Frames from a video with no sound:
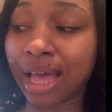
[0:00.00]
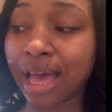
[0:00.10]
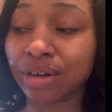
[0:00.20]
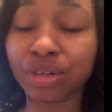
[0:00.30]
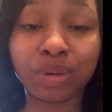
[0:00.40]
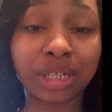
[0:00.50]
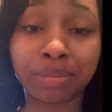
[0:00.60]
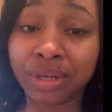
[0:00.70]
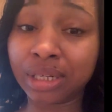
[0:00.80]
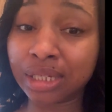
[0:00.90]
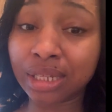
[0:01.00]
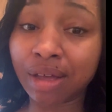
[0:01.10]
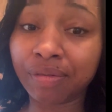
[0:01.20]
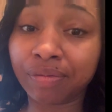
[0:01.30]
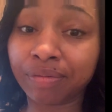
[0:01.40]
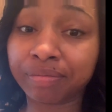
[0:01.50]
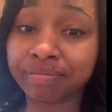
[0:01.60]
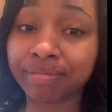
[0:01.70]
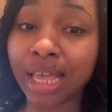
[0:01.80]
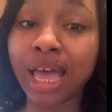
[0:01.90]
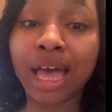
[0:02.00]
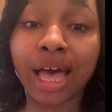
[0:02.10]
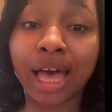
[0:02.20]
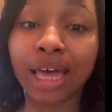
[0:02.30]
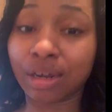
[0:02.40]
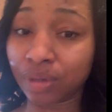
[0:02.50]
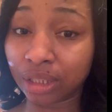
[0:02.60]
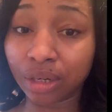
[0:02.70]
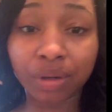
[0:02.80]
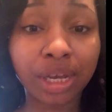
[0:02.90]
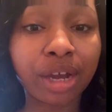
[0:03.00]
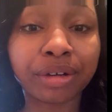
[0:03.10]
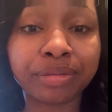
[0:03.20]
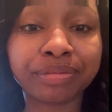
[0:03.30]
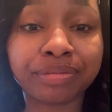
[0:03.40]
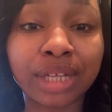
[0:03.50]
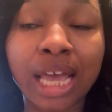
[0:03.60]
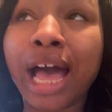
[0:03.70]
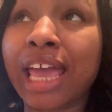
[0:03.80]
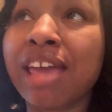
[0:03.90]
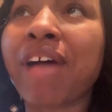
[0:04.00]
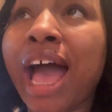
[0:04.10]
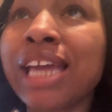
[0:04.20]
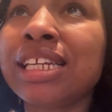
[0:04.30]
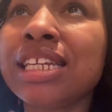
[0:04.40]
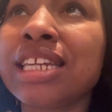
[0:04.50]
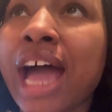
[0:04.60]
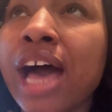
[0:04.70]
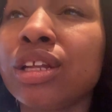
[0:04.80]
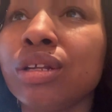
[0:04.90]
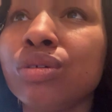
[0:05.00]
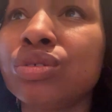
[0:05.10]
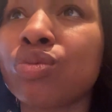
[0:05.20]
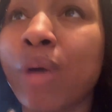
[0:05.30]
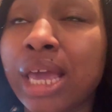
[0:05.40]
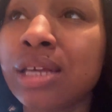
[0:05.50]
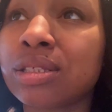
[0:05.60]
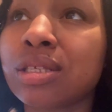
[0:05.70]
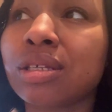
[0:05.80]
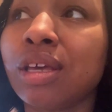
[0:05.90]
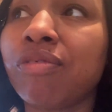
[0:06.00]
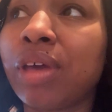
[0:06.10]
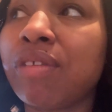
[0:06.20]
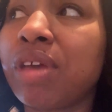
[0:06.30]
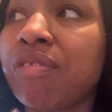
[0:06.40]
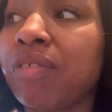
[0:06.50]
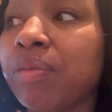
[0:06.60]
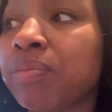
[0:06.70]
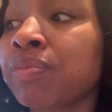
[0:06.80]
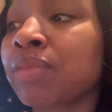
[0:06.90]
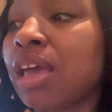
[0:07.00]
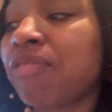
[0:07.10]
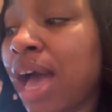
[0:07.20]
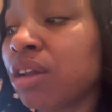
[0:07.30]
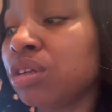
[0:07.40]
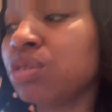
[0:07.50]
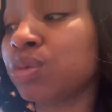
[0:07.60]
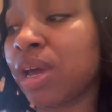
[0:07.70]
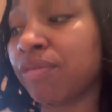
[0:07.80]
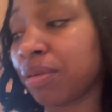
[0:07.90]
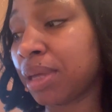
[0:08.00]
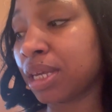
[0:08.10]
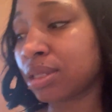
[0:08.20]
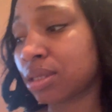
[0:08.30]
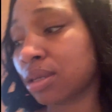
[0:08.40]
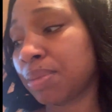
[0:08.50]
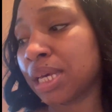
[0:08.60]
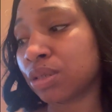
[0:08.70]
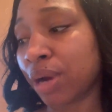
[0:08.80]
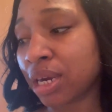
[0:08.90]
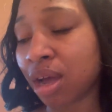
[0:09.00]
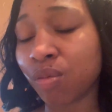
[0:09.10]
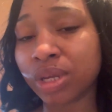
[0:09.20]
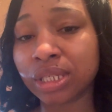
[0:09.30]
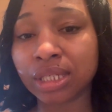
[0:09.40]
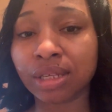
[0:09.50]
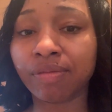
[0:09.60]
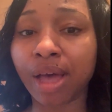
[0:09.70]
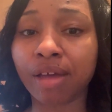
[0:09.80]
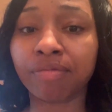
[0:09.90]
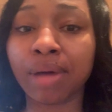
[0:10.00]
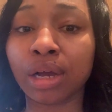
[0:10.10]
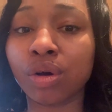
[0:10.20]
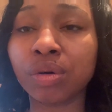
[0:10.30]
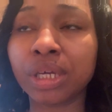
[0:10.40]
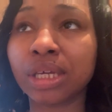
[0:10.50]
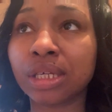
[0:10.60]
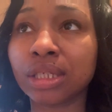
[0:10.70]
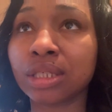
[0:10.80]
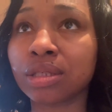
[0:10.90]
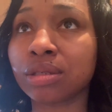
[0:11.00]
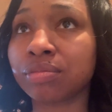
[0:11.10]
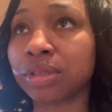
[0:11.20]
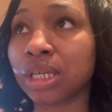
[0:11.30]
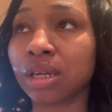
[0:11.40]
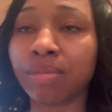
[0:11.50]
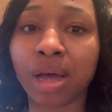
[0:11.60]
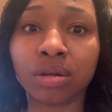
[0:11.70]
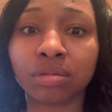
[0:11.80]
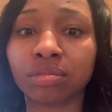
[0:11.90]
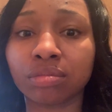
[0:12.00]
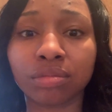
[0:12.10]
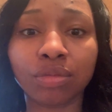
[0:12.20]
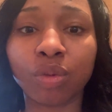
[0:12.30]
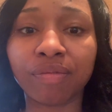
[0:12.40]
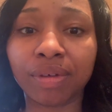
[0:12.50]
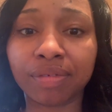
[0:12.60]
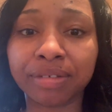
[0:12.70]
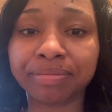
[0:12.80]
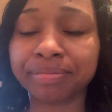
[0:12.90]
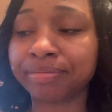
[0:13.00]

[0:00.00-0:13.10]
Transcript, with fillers: I don't know what they put in this stuff and I really don't care. If I did not lose weight, if, if, if if I don't lose weight from this, because right now I'm 165, my goal is to get about 150.